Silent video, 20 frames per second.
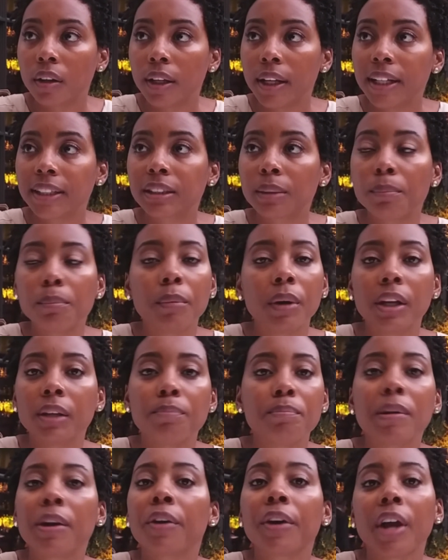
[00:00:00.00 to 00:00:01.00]
it's a
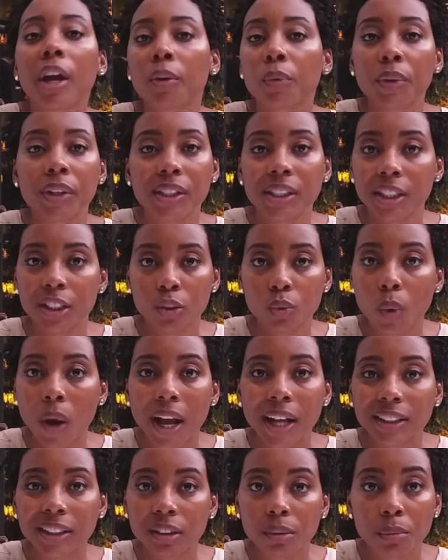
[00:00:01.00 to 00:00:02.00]
myriad reasons
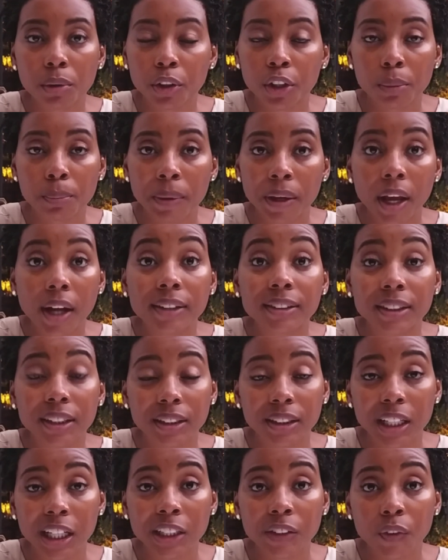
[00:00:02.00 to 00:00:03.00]
why someone could be
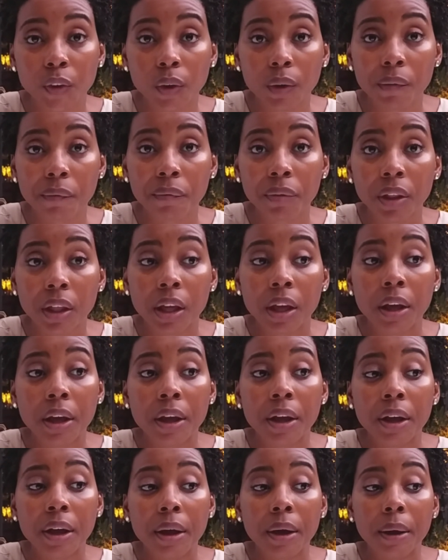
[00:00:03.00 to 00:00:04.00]
unsuccessful,
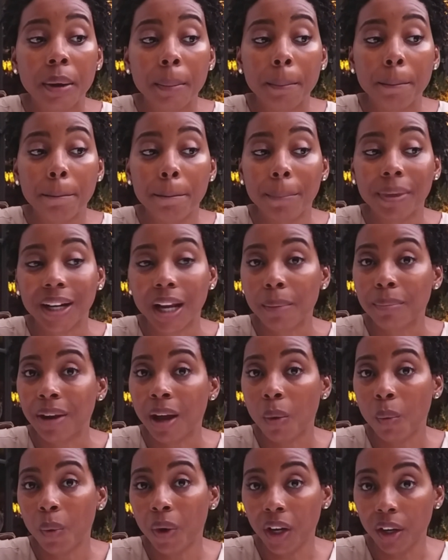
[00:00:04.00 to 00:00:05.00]
but I'm
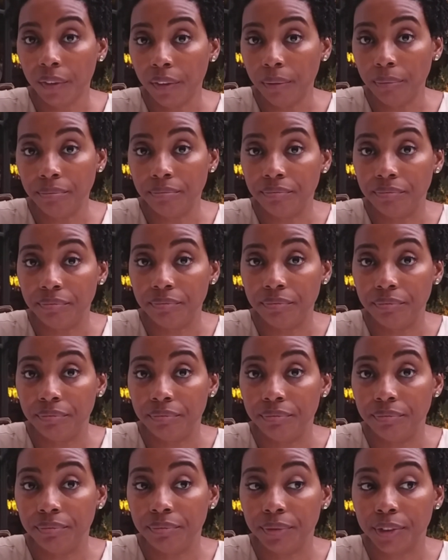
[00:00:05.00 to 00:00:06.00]
not one of them,
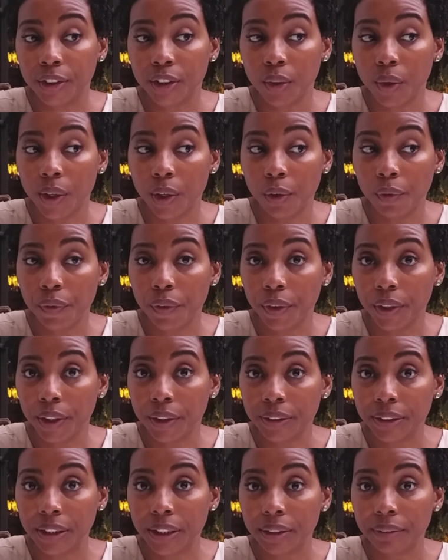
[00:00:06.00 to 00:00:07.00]
so I don't feel
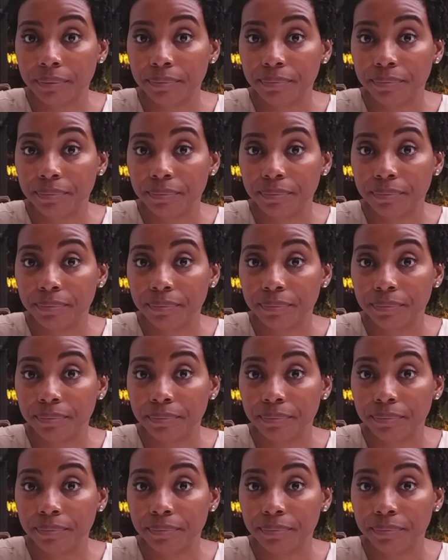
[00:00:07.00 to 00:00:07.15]
guilty.